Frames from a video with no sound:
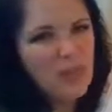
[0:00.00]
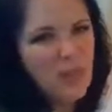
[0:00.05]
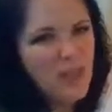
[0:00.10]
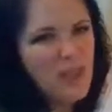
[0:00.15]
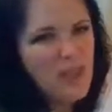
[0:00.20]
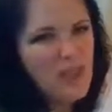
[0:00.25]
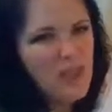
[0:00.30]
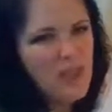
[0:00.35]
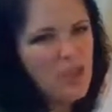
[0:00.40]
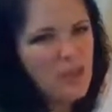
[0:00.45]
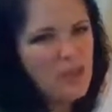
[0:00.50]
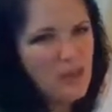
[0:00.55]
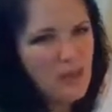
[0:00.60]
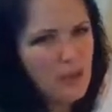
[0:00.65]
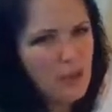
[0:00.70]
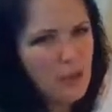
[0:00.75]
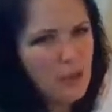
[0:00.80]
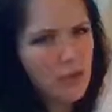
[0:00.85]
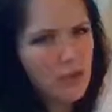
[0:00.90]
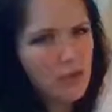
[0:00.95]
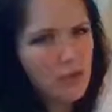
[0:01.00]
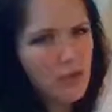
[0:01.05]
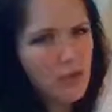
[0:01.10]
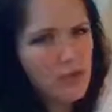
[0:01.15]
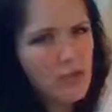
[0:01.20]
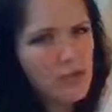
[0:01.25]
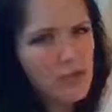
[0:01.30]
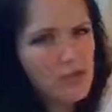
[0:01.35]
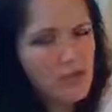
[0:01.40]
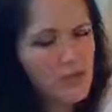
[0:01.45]
I think she's very
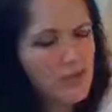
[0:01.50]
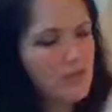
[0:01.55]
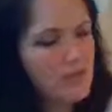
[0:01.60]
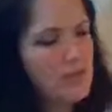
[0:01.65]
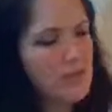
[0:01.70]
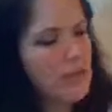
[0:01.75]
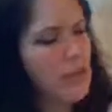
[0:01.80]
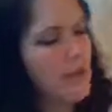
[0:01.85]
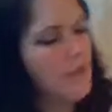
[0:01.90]
courageous. Let's see.